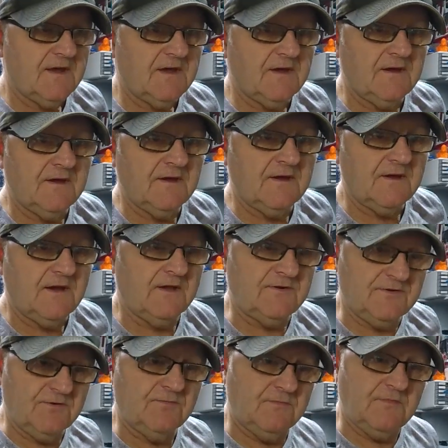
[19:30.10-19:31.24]

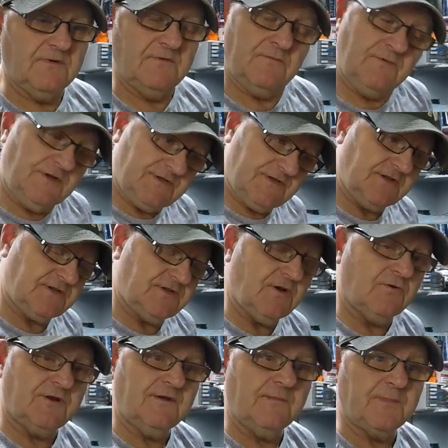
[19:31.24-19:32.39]
and which I
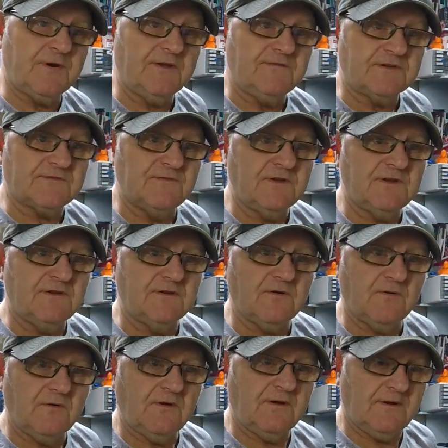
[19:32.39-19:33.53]
showed in a previous
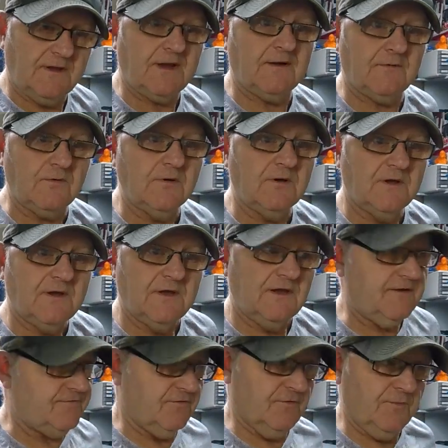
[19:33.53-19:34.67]
video, and how
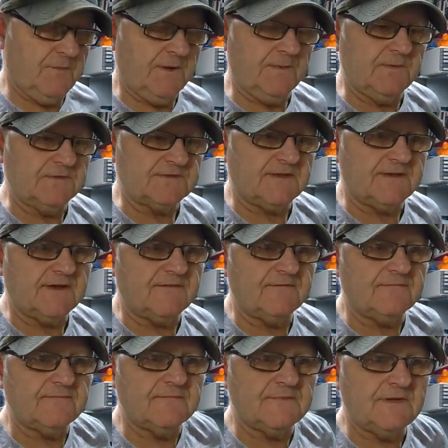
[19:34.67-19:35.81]
if other people's had that,
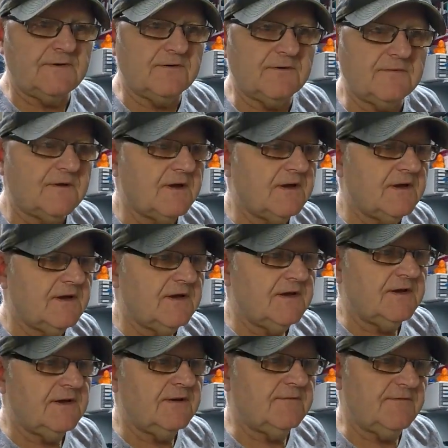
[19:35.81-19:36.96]
you know,
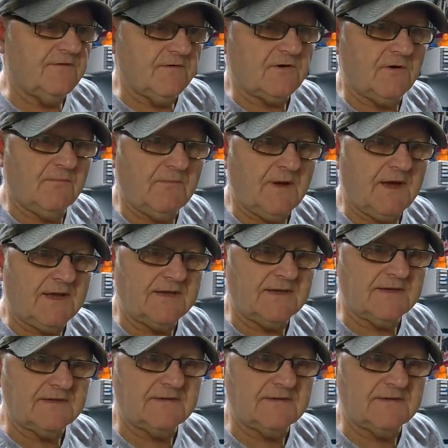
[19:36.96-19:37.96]
if you look on my